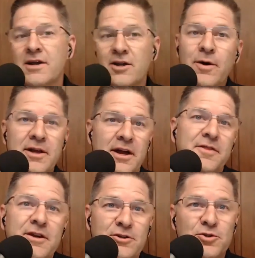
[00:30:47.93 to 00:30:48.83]
no, I, I,
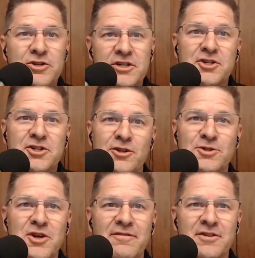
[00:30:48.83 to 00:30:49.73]
think it's strategic in those
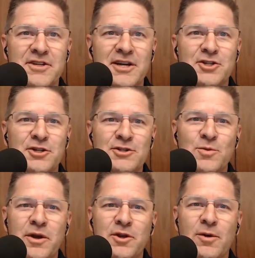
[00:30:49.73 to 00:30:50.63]
conversations
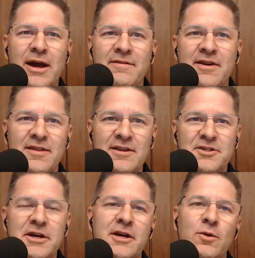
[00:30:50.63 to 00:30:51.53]
when you're having
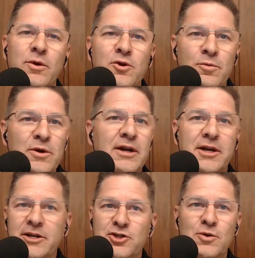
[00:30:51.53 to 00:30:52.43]
these. When you you had
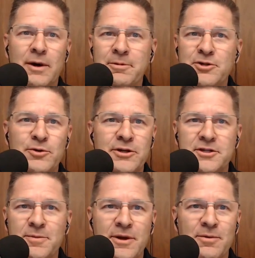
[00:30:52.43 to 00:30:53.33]
got two opportunities
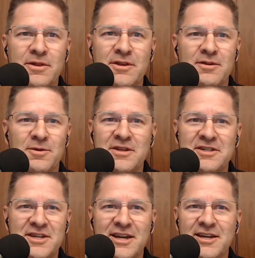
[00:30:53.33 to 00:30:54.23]
to meet with the with
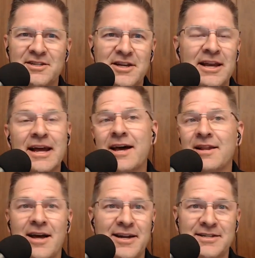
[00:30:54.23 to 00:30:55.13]
these kids, and not yeah.
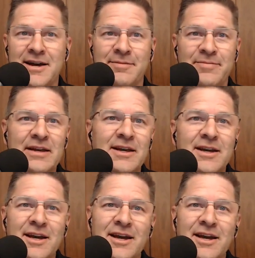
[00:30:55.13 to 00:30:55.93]
a lot of time, mm